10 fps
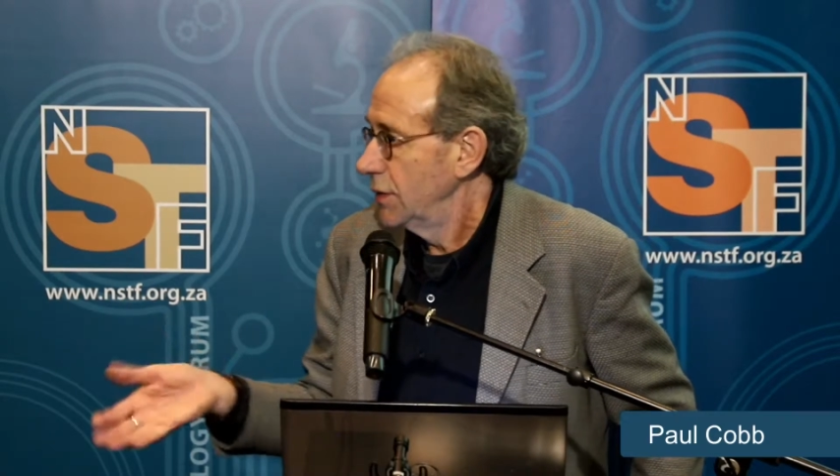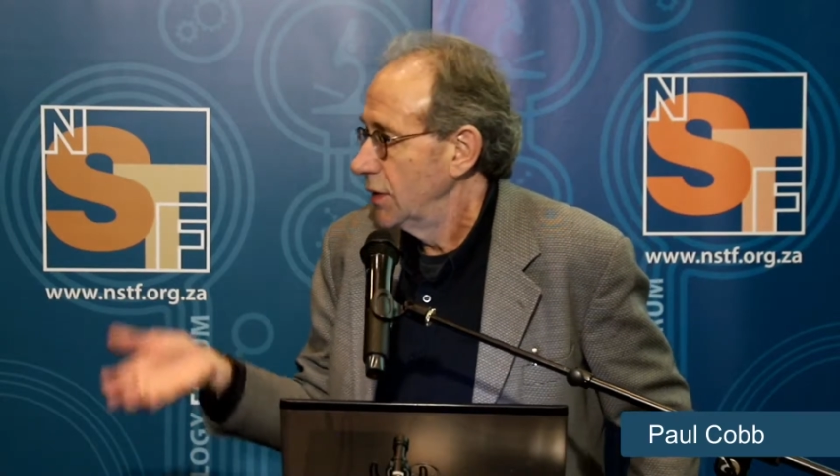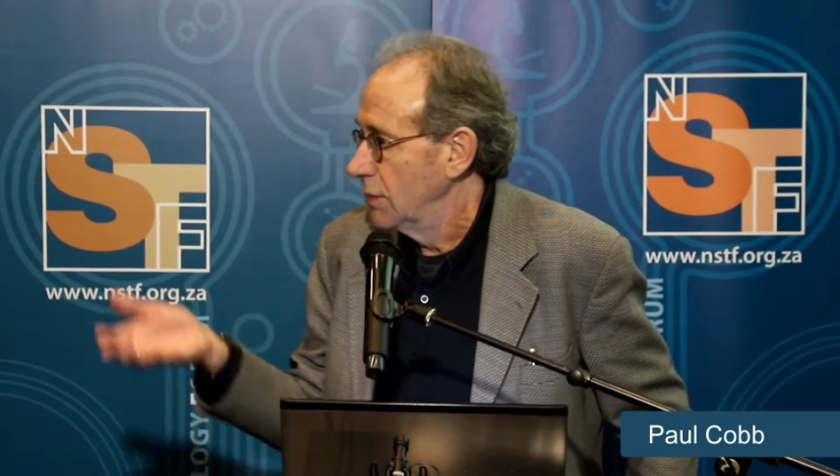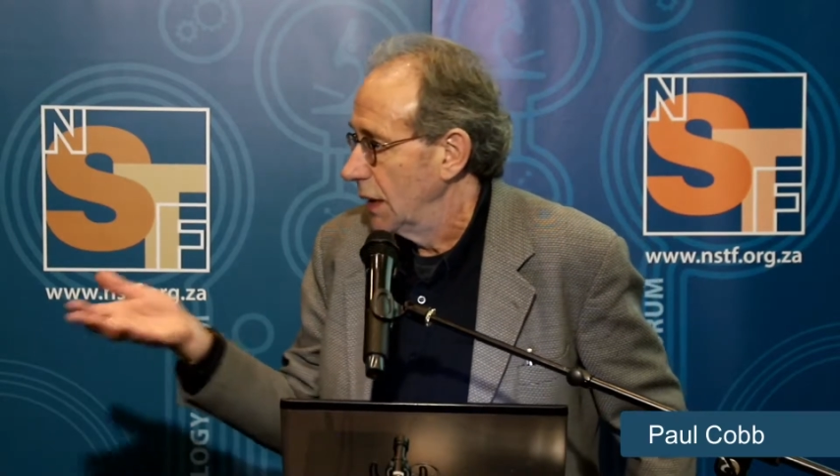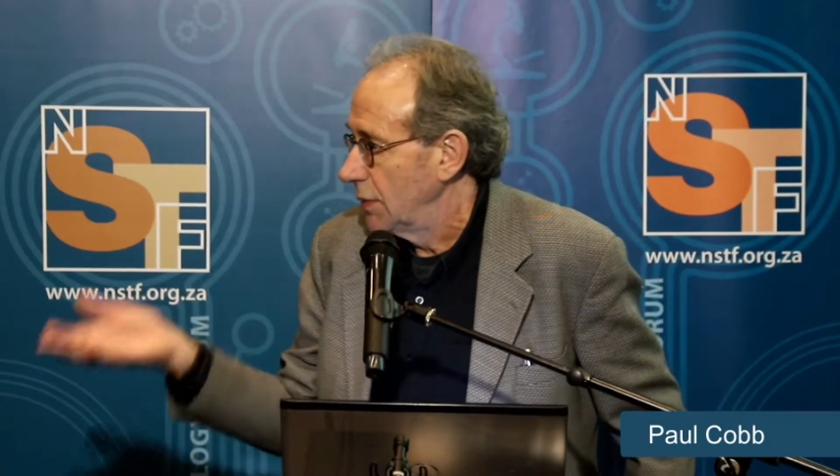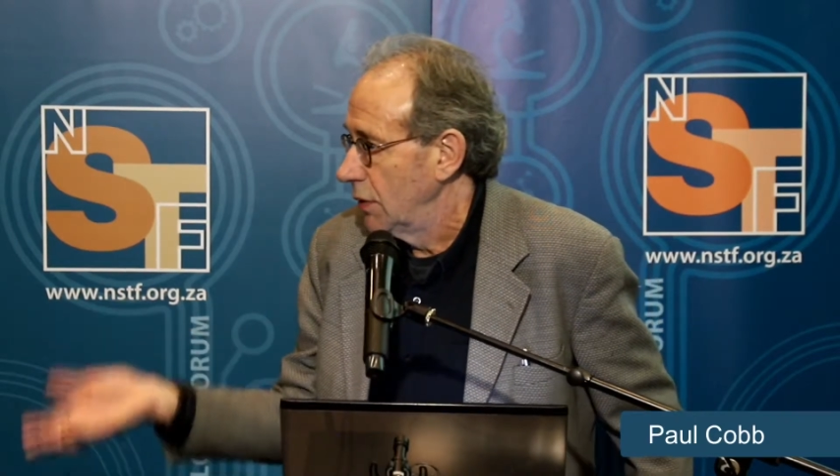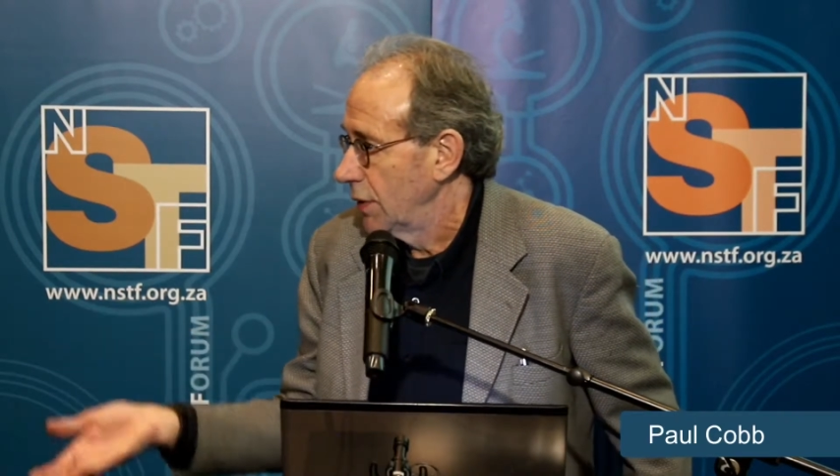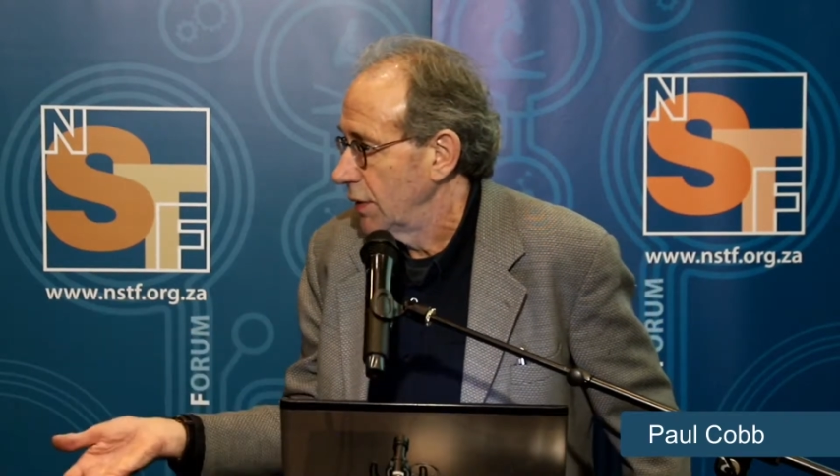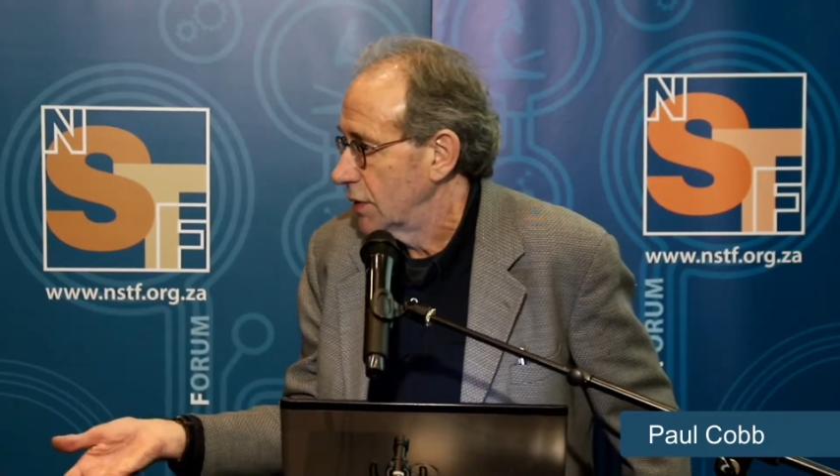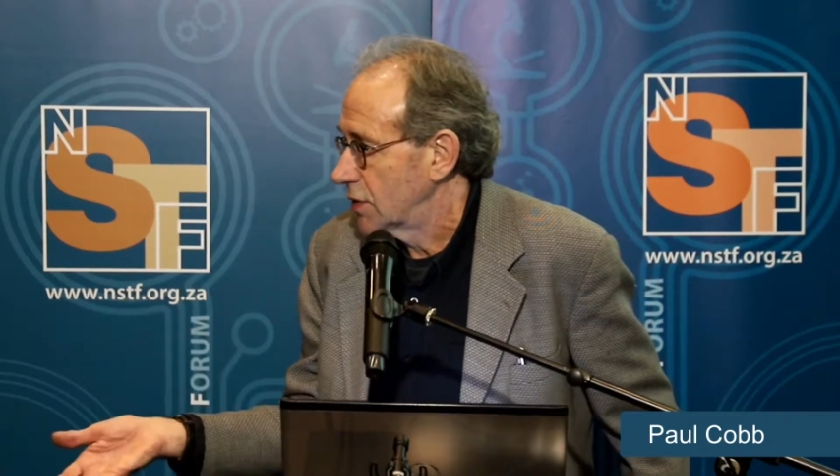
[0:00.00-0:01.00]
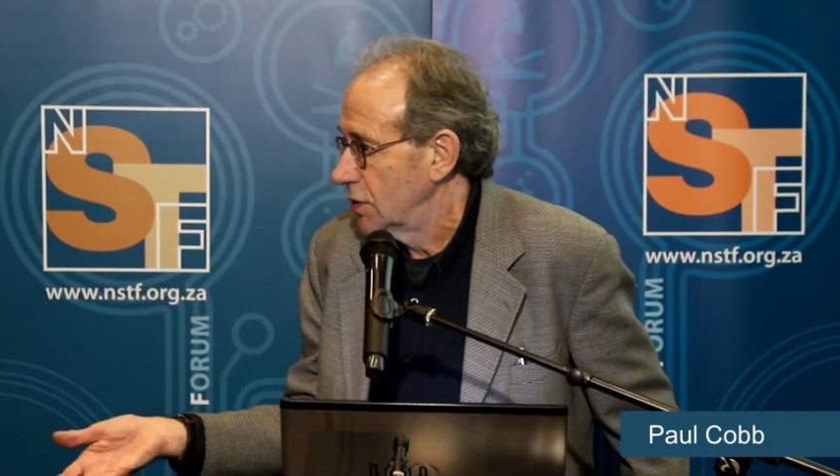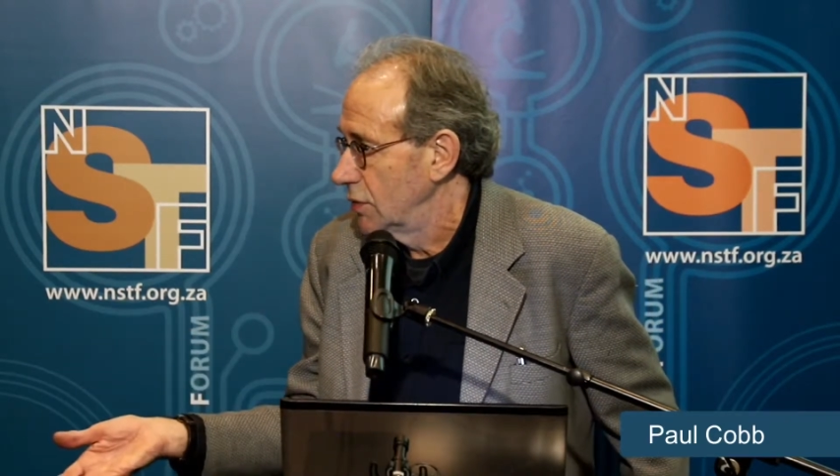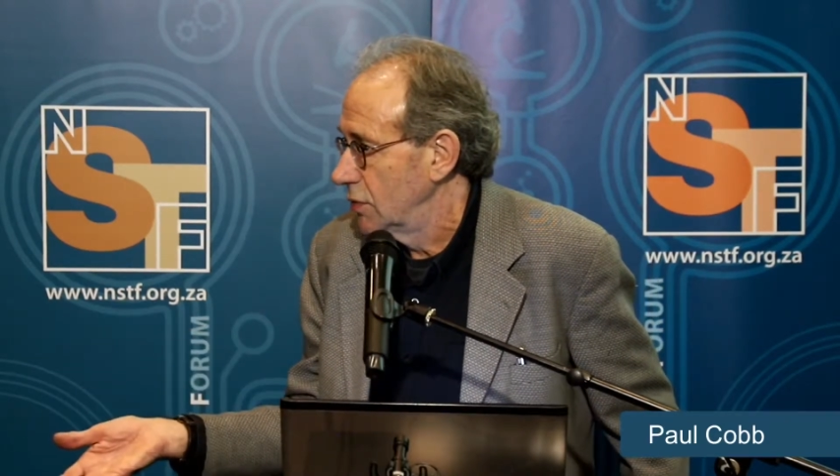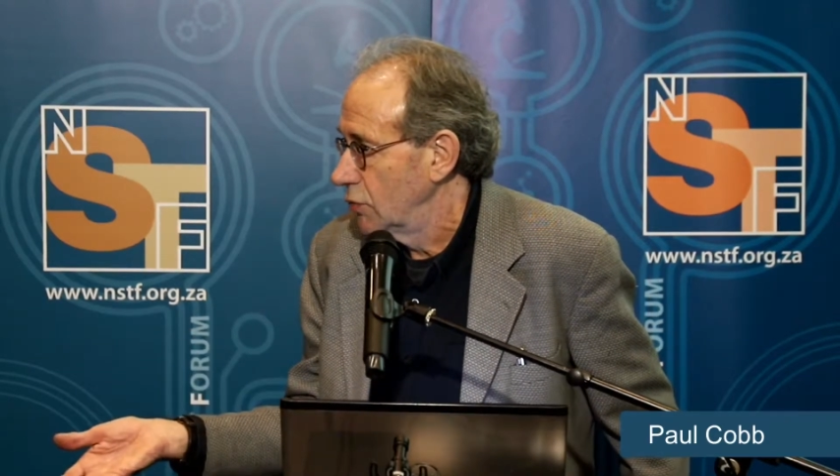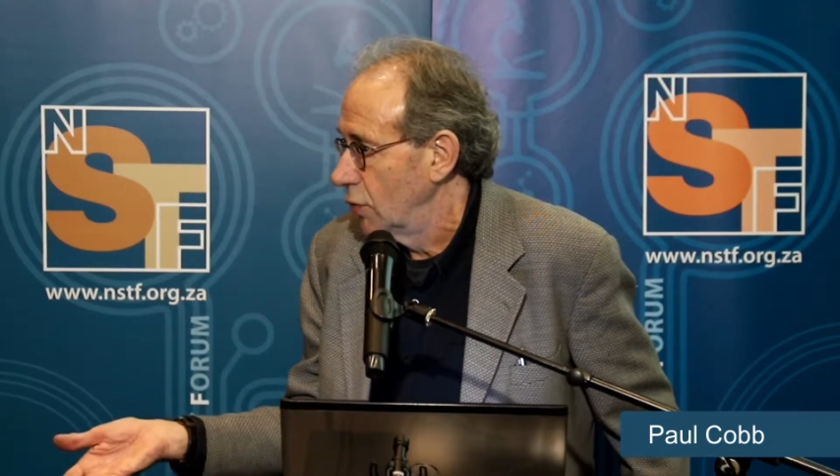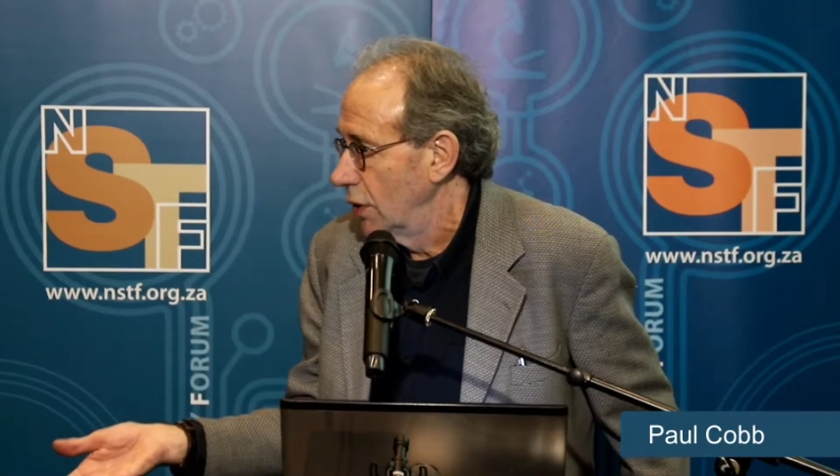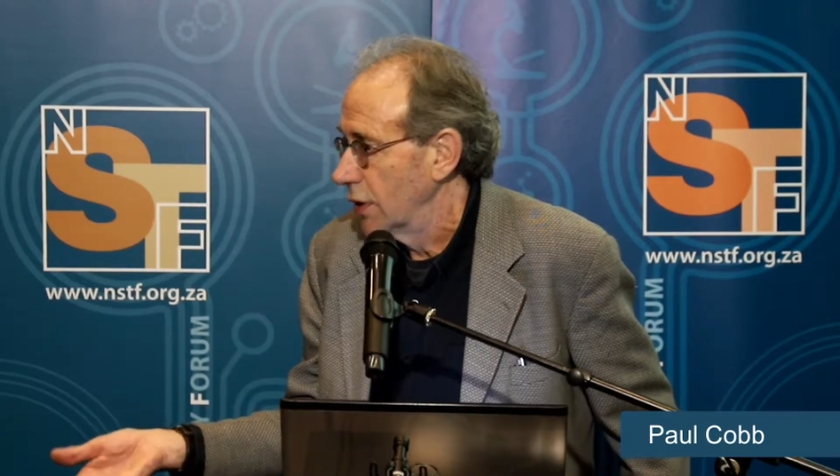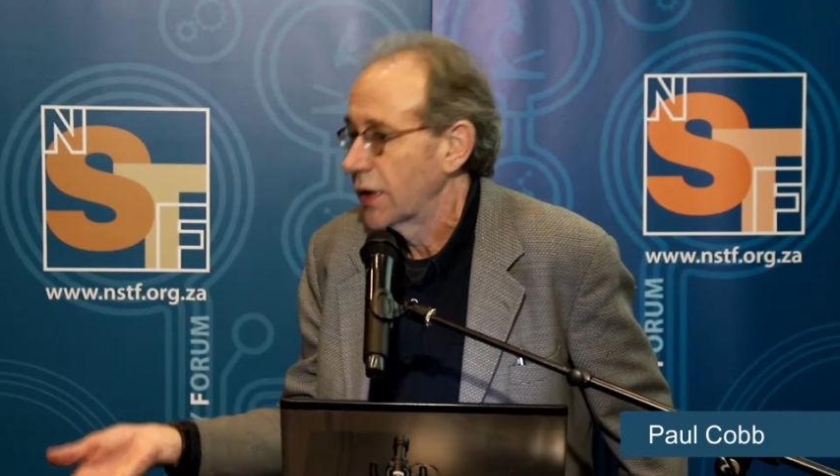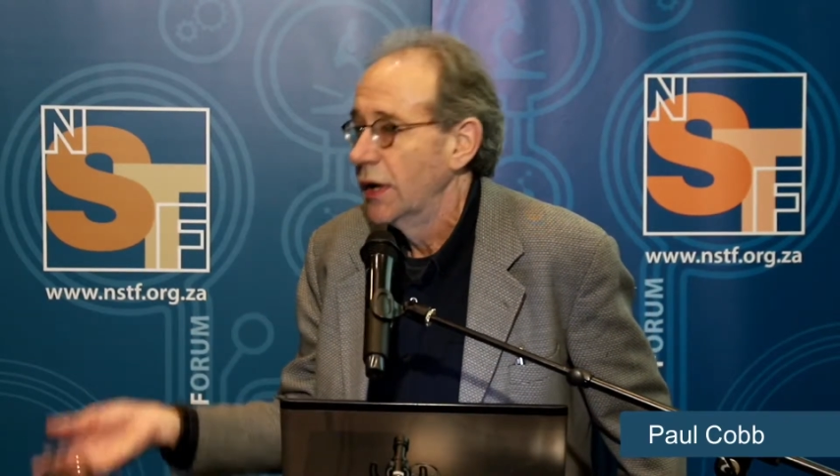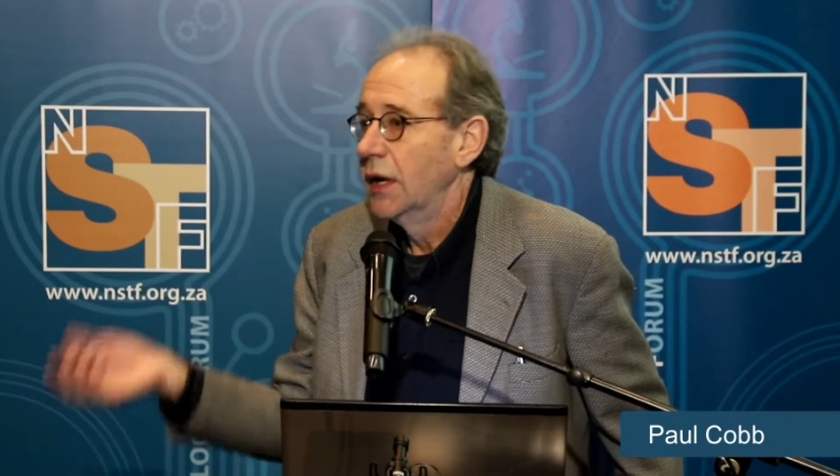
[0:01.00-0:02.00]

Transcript: You might be looking at the student work,